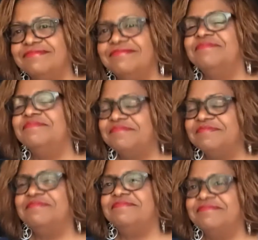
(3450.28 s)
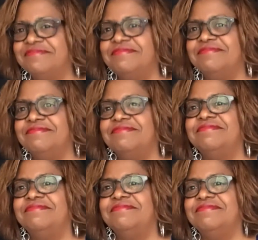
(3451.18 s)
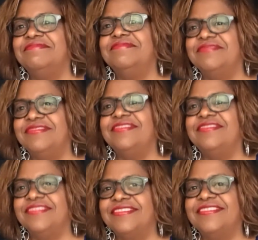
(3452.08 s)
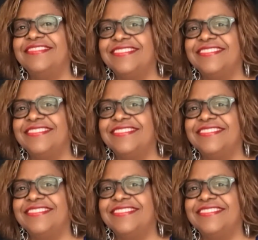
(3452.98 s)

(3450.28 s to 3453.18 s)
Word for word: well, I need to have my shit together if people are going to